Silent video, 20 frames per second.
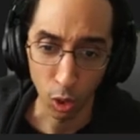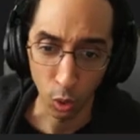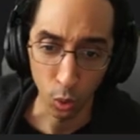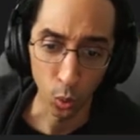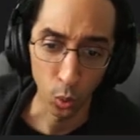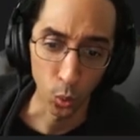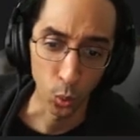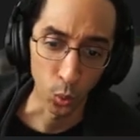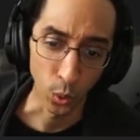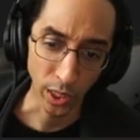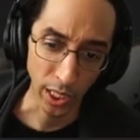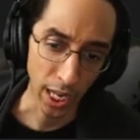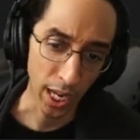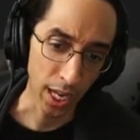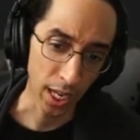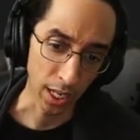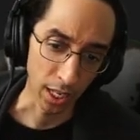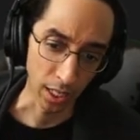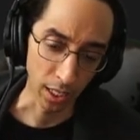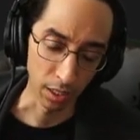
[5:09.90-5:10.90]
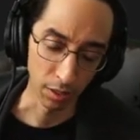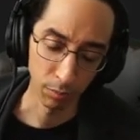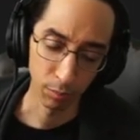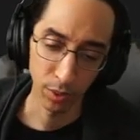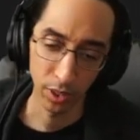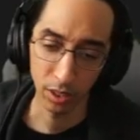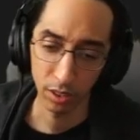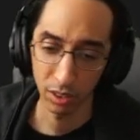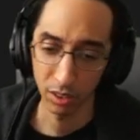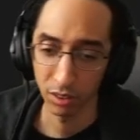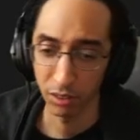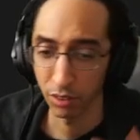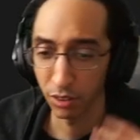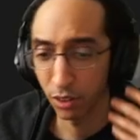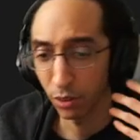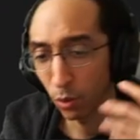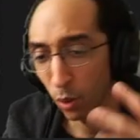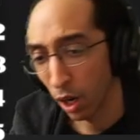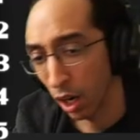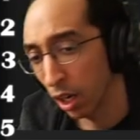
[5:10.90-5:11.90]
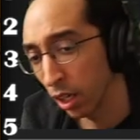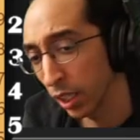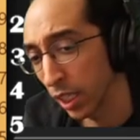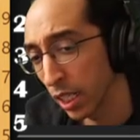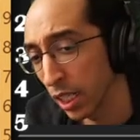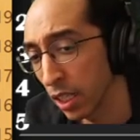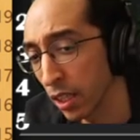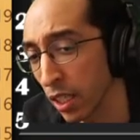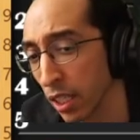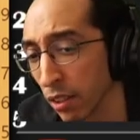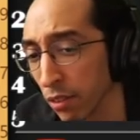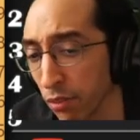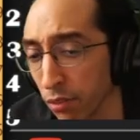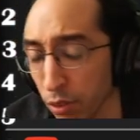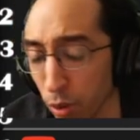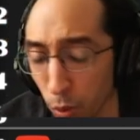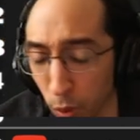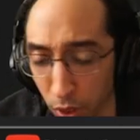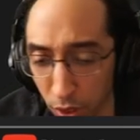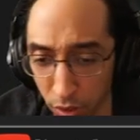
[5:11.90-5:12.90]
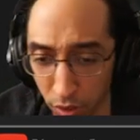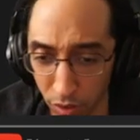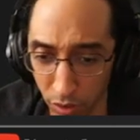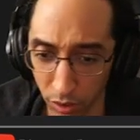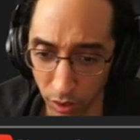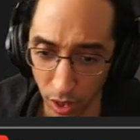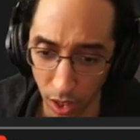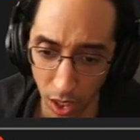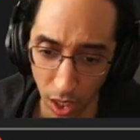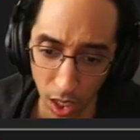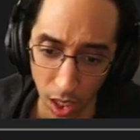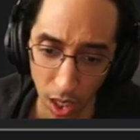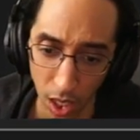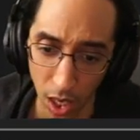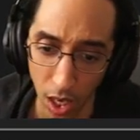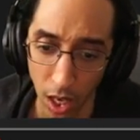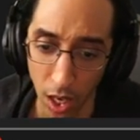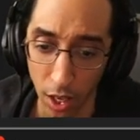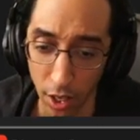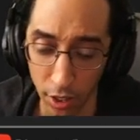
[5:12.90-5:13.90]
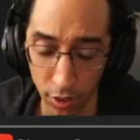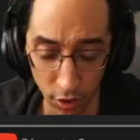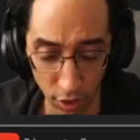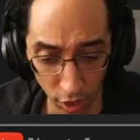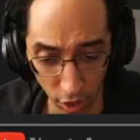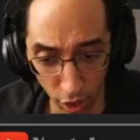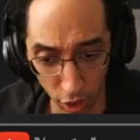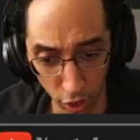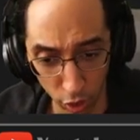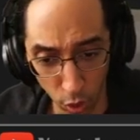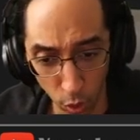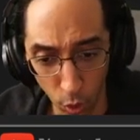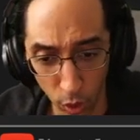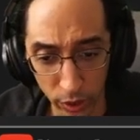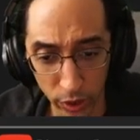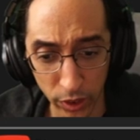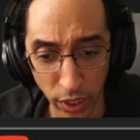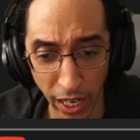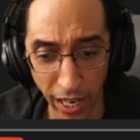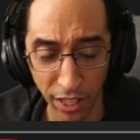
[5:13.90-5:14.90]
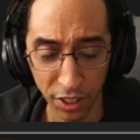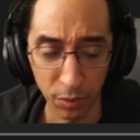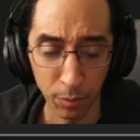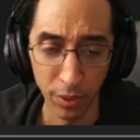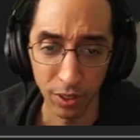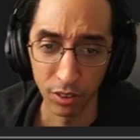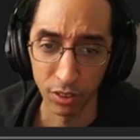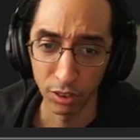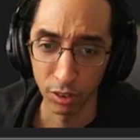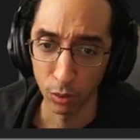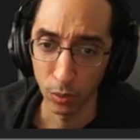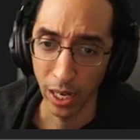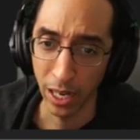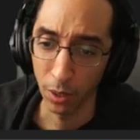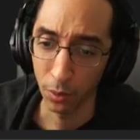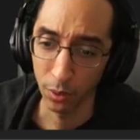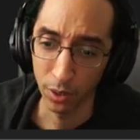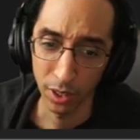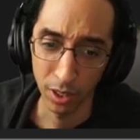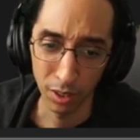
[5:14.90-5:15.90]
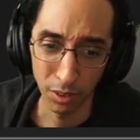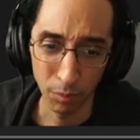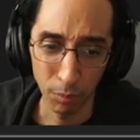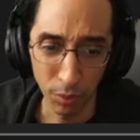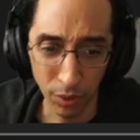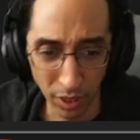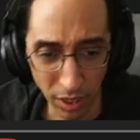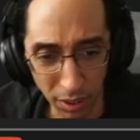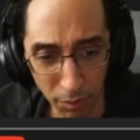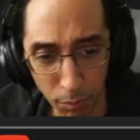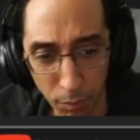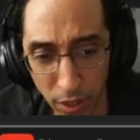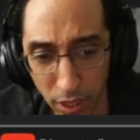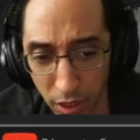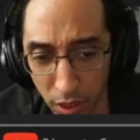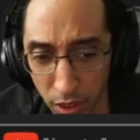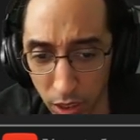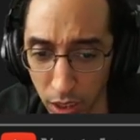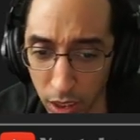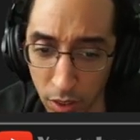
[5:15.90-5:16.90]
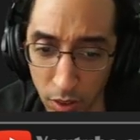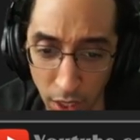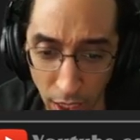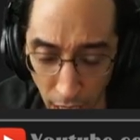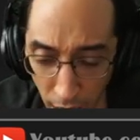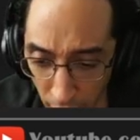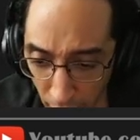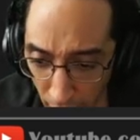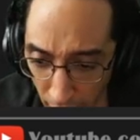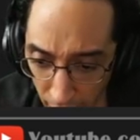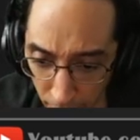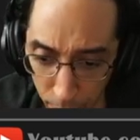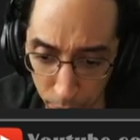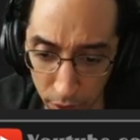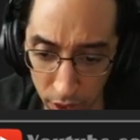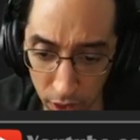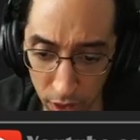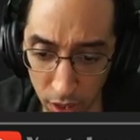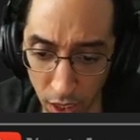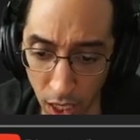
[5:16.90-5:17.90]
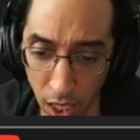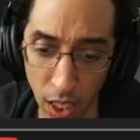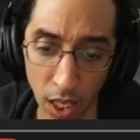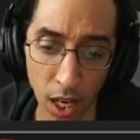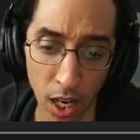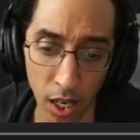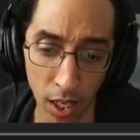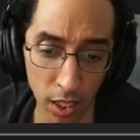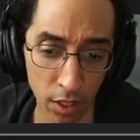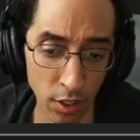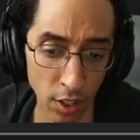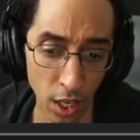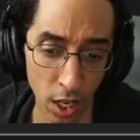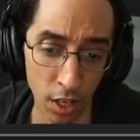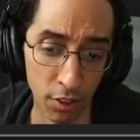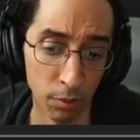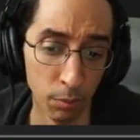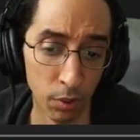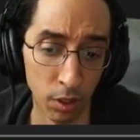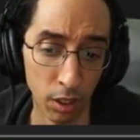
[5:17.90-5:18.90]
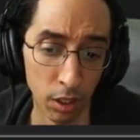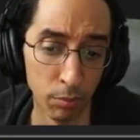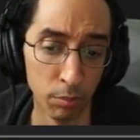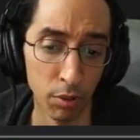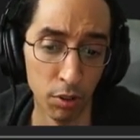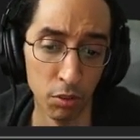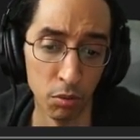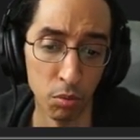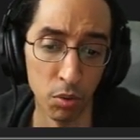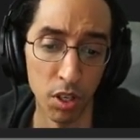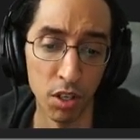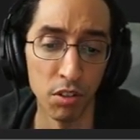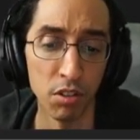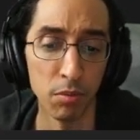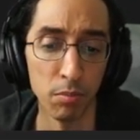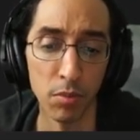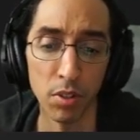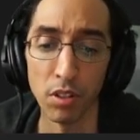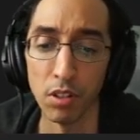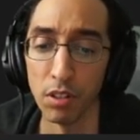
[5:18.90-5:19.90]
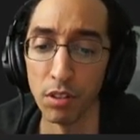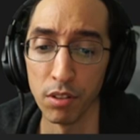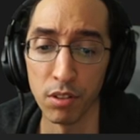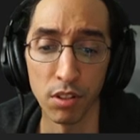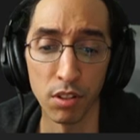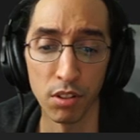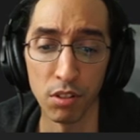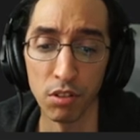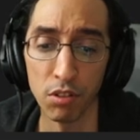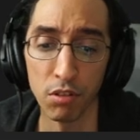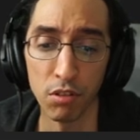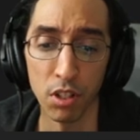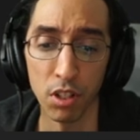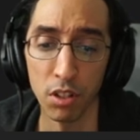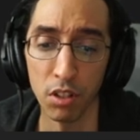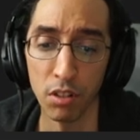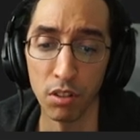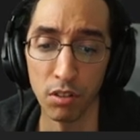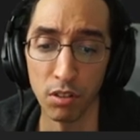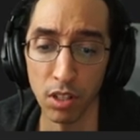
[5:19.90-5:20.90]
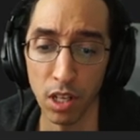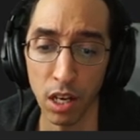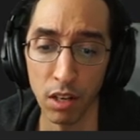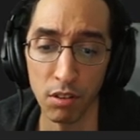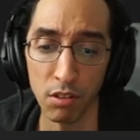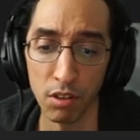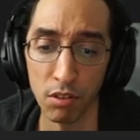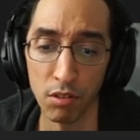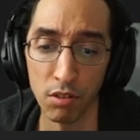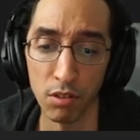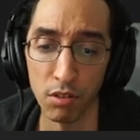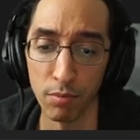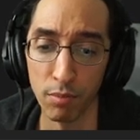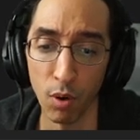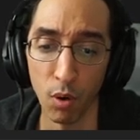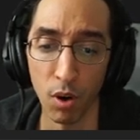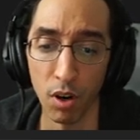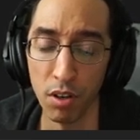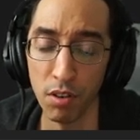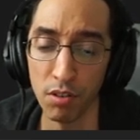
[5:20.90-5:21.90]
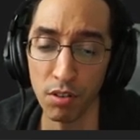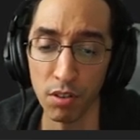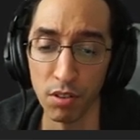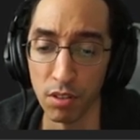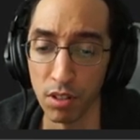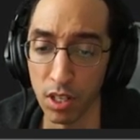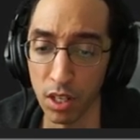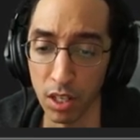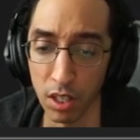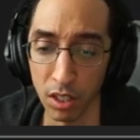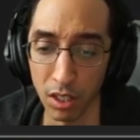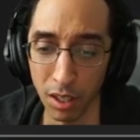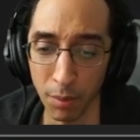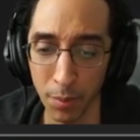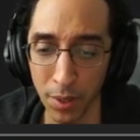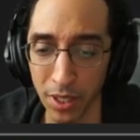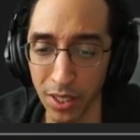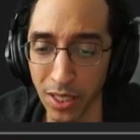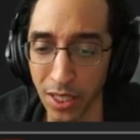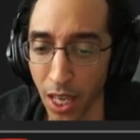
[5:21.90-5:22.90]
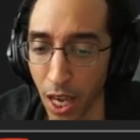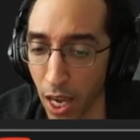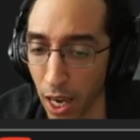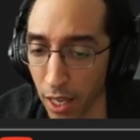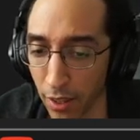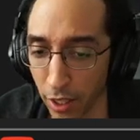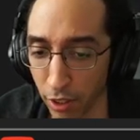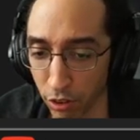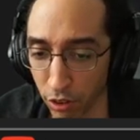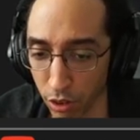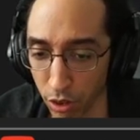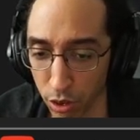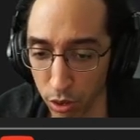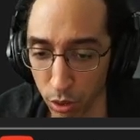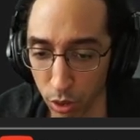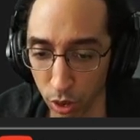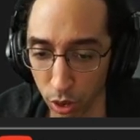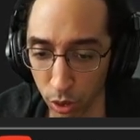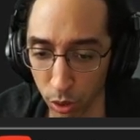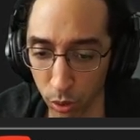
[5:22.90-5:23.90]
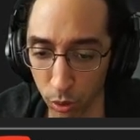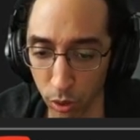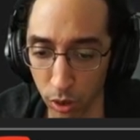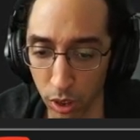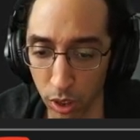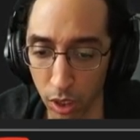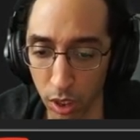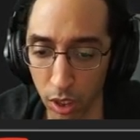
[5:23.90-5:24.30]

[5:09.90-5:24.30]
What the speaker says: okay. Because you are getting the influence. The corner has been surrounded, but admittedly, the AI being the AI, the AI is going to be like, but wait a minute, you still get a point in here. I mean, yeah, that's true.